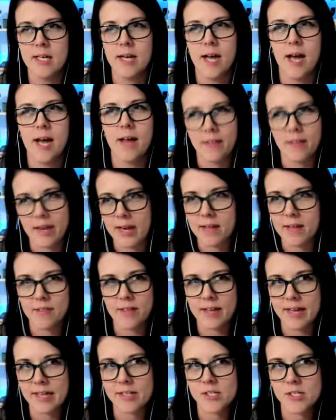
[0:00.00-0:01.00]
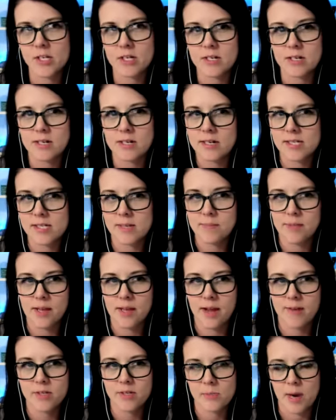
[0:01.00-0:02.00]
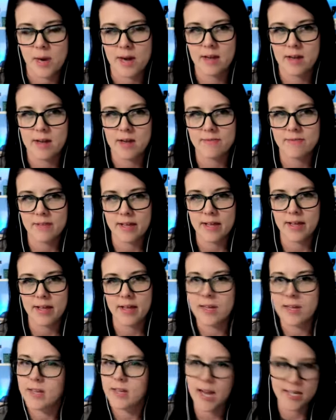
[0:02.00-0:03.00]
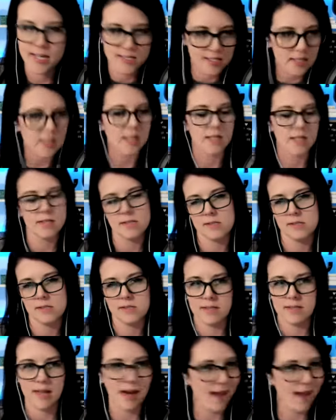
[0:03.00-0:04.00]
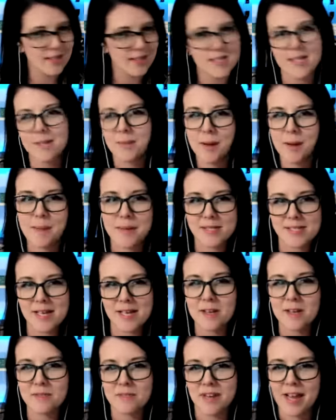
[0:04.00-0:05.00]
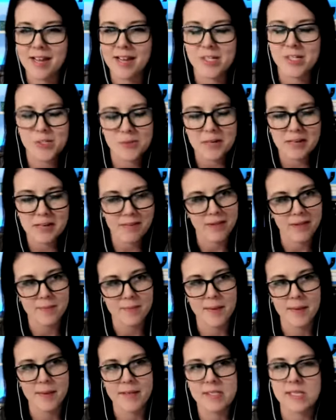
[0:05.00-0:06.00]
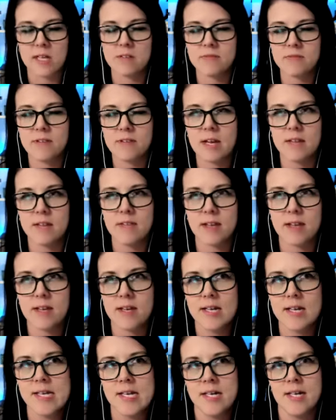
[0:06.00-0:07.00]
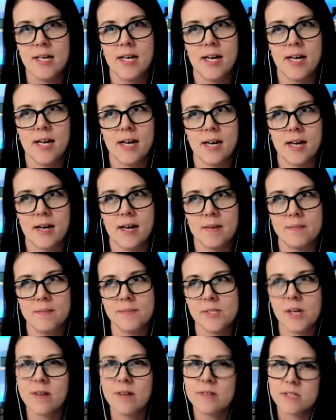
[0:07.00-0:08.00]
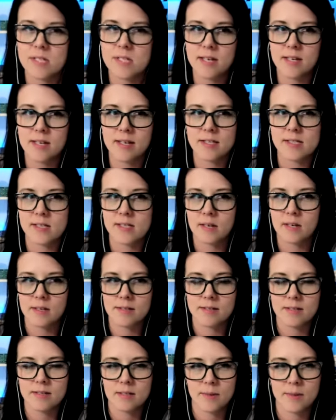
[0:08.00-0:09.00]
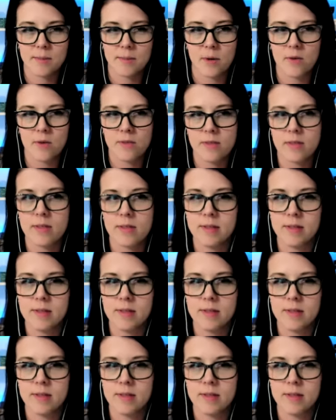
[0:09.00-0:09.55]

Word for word: And then I think it turned into something I was proud of. Like, I did this and I did it by myself and I can do anything by myself kind of thing. Um, so I would say it's a little, little bit of both.